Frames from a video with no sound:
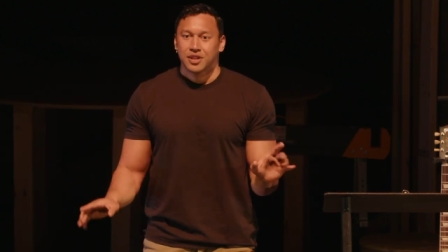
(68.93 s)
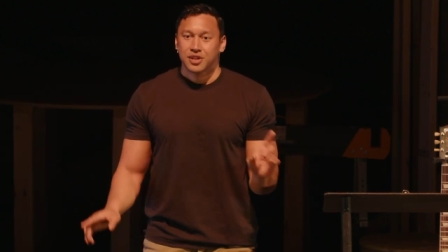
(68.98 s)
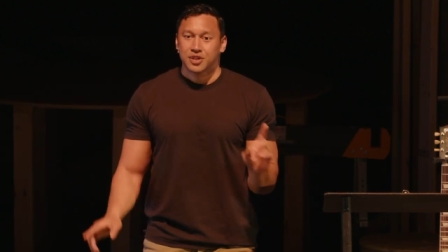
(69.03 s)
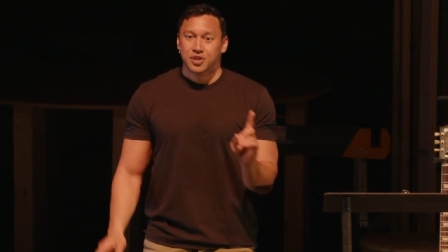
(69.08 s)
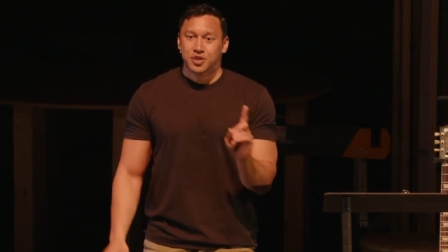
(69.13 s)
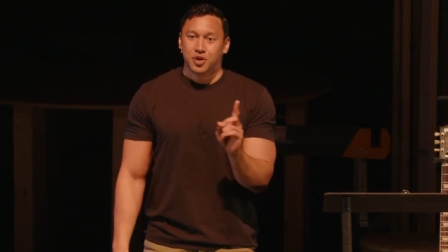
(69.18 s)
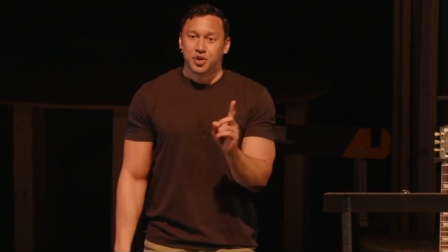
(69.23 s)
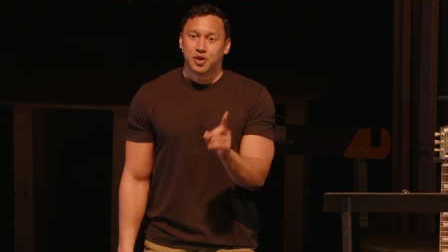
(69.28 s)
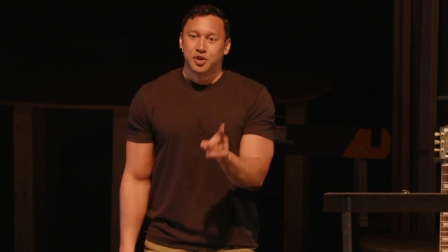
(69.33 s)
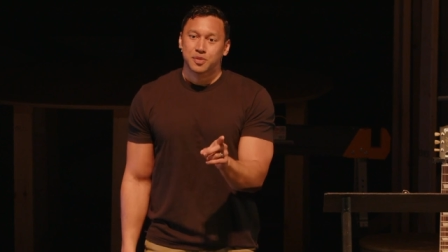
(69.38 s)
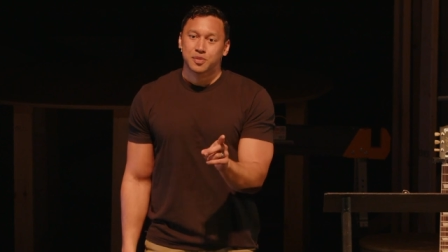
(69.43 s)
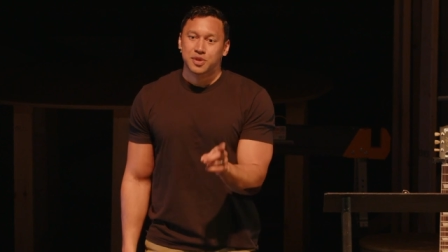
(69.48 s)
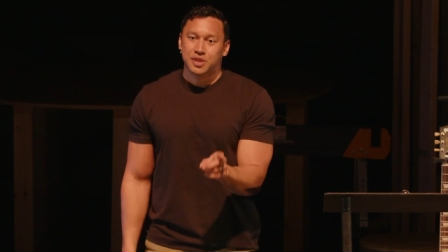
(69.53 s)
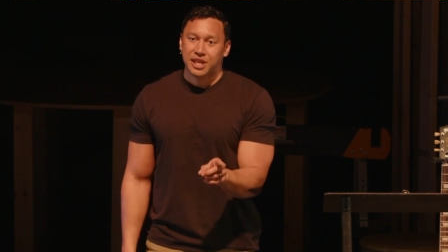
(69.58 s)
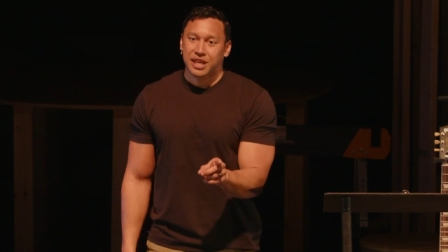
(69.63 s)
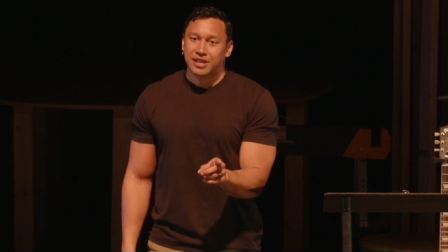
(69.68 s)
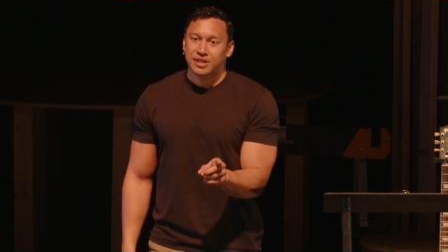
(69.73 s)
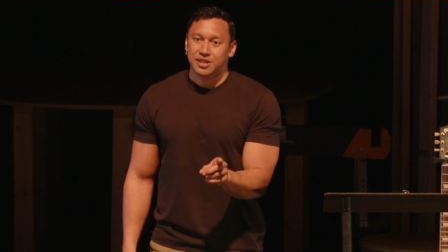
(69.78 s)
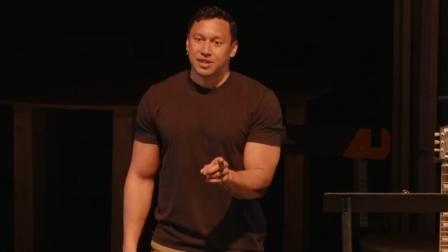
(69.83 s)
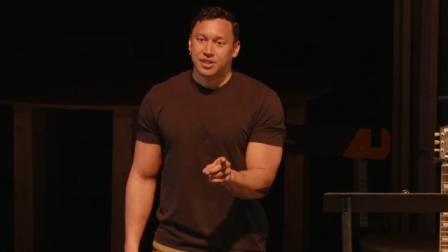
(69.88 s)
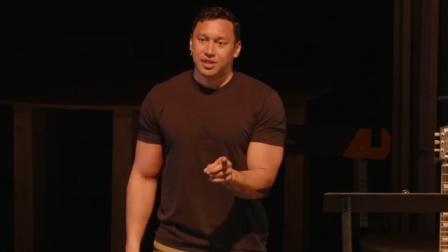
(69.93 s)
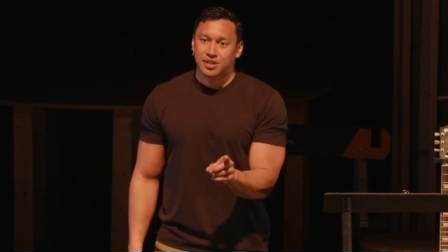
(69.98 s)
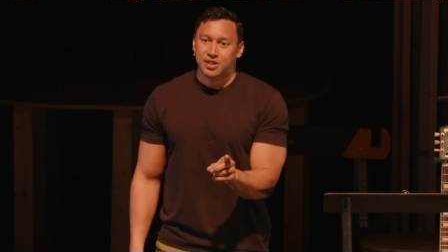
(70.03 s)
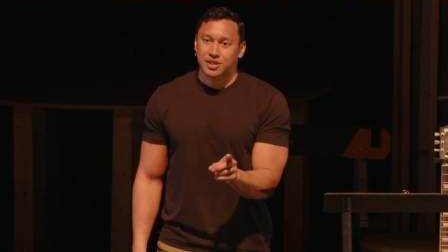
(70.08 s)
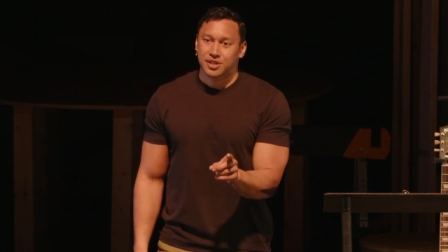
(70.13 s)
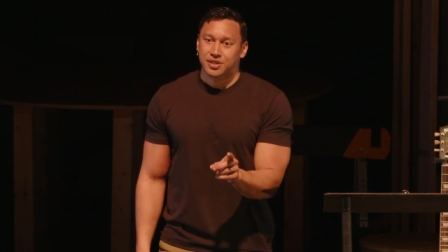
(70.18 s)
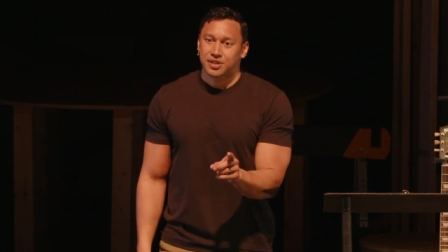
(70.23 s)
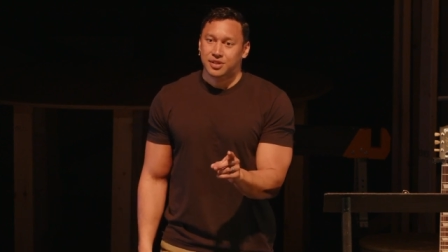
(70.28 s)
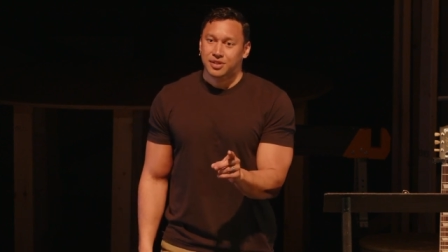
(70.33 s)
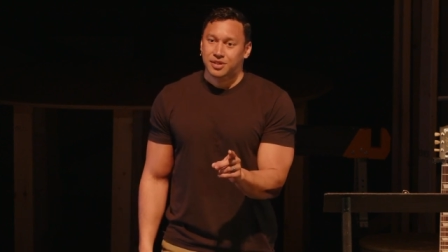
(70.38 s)
the
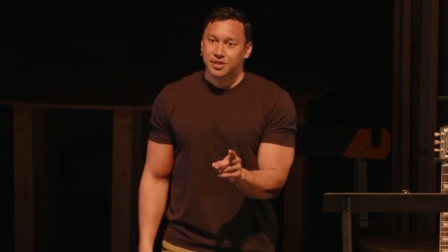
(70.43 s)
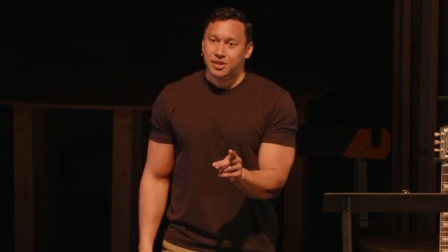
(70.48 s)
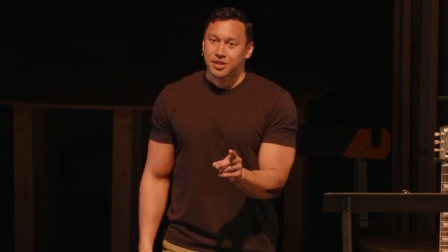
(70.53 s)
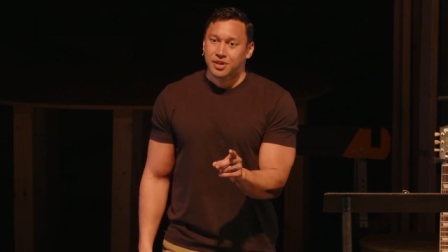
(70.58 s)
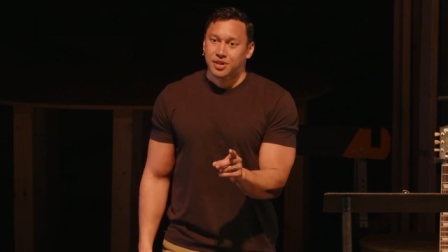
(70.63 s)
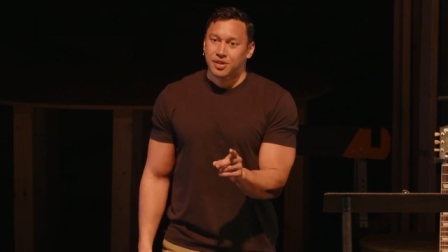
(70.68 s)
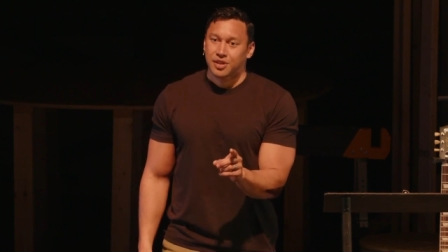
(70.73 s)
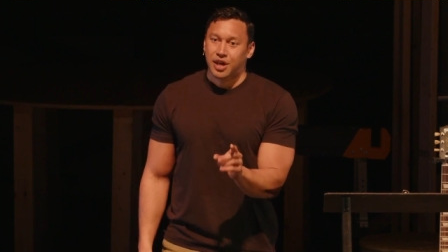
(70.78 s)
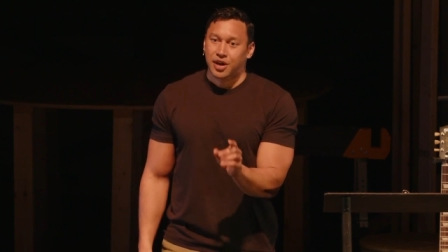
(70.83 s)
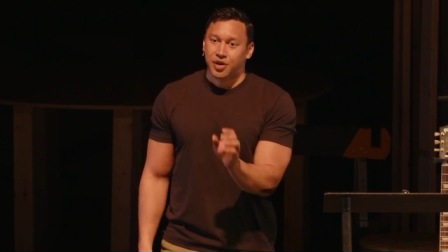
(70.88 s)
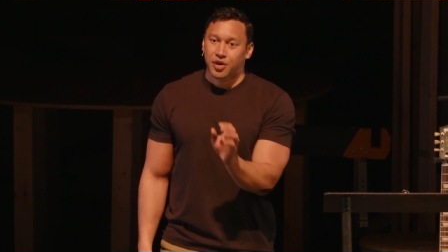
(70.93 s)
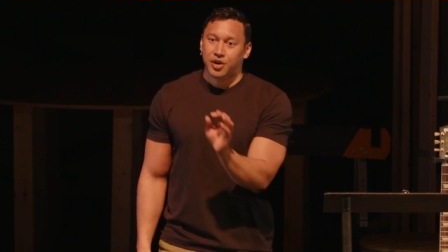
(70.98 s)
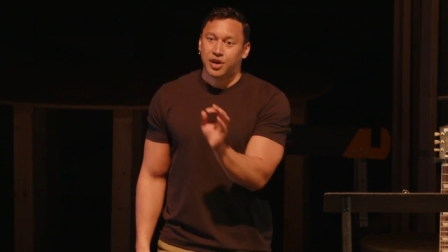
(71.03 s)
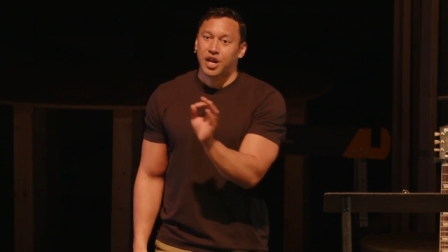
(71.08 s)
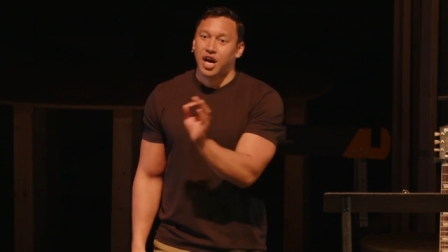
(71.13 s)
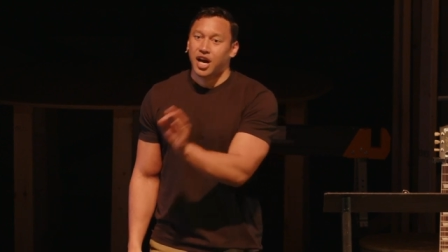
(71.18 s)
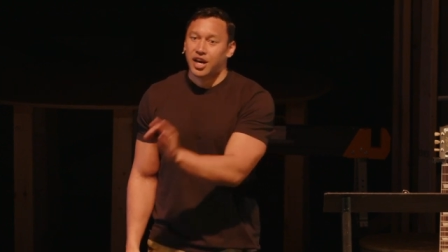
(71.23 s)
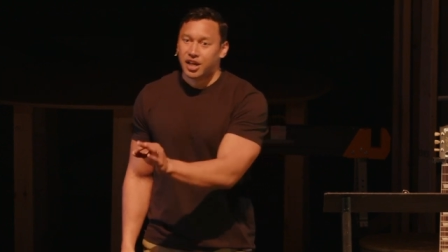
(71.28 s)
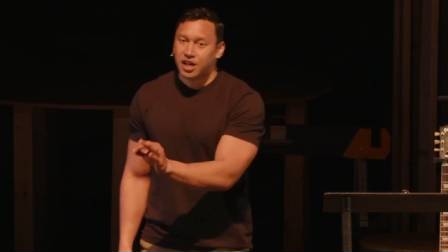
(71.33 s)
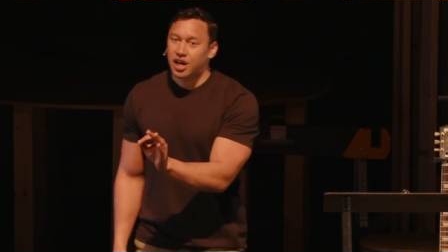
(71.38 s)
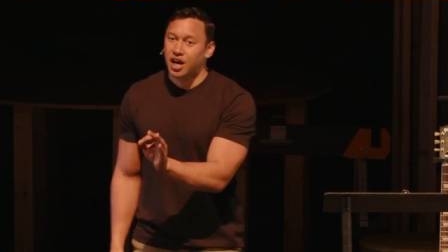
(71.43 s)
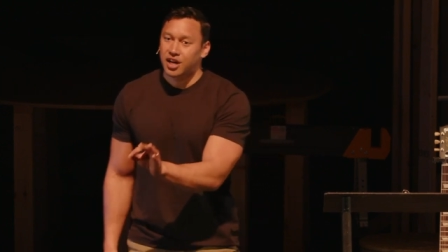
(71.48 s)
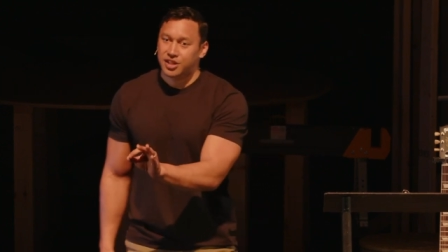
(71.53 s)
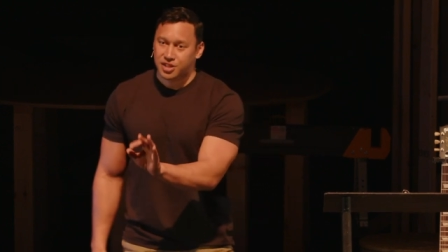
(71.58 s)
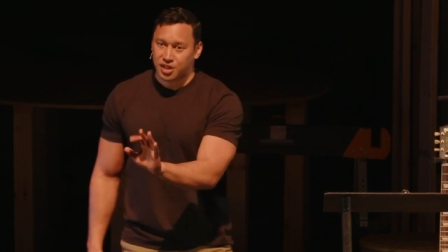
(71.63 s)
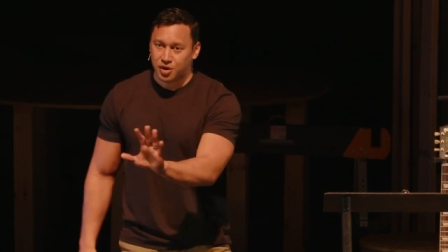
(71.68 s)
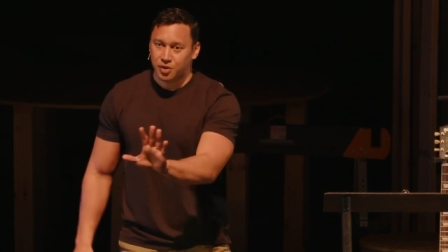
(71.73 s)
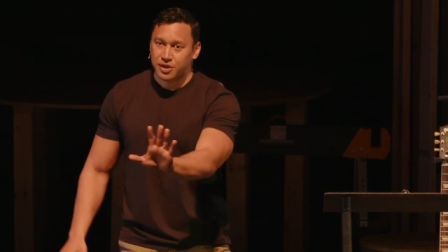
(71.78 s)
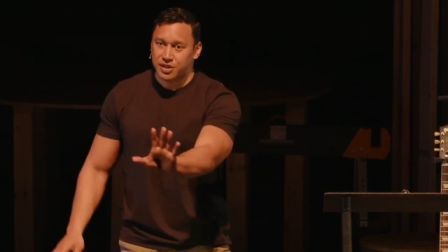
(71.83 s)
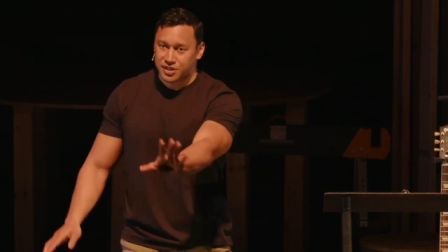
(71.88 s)
circumstances that are not a
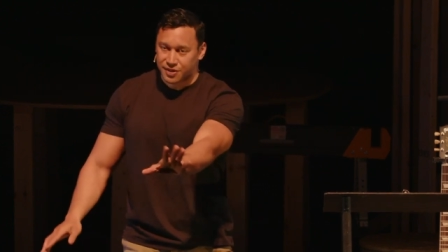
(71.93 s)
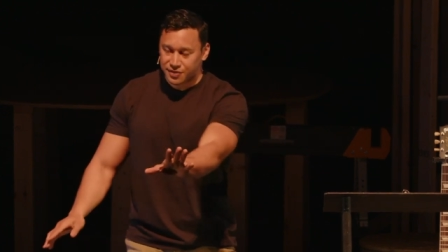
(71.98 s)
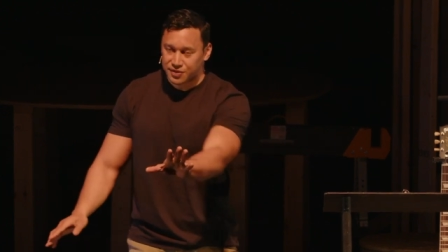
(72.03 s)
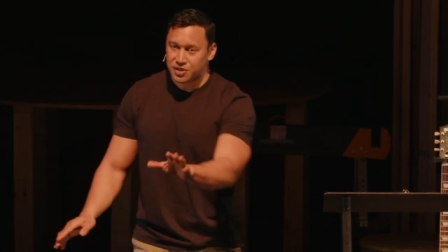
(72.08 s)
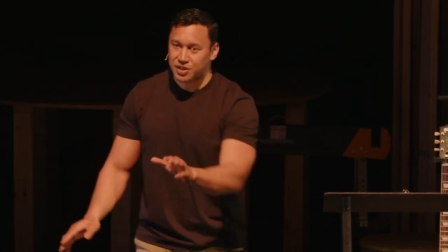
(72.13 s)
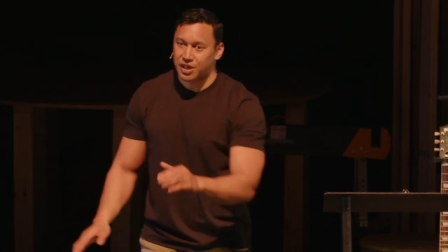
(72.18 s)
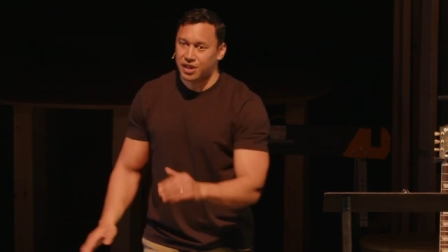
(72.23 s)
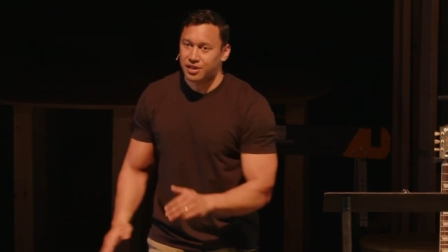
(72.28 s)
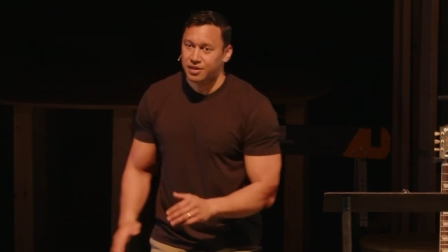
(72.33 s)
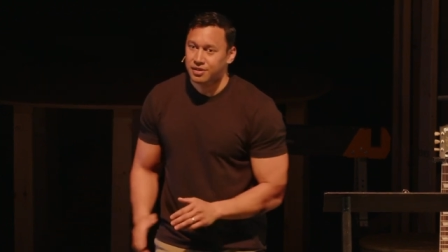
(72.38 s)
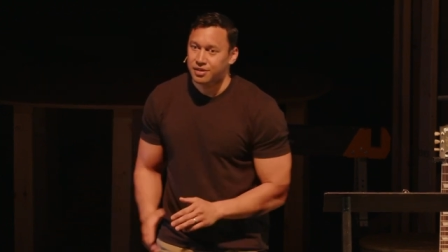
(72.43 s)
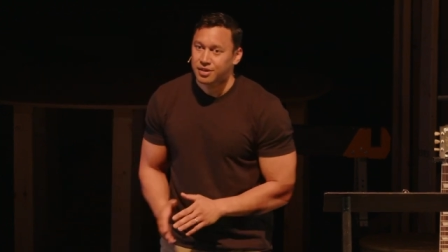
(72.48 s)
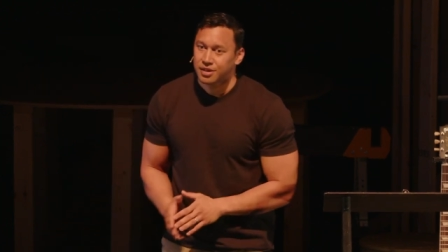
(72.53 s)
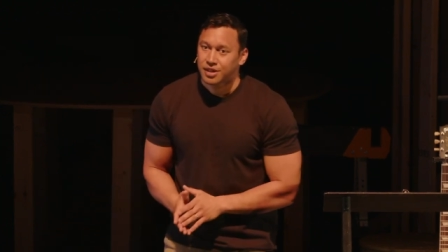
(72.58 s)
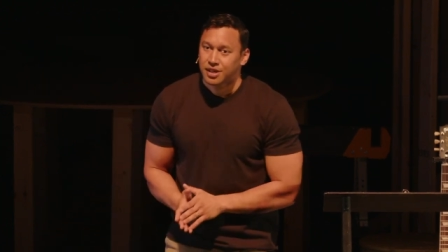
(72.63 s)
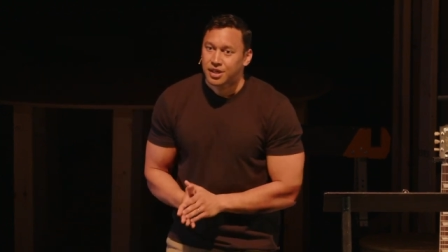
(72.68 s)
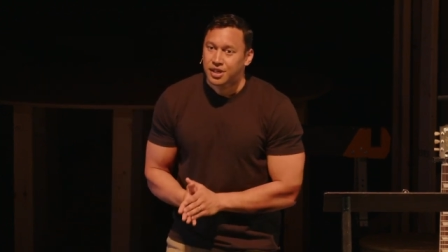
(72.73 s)
consequence of sin,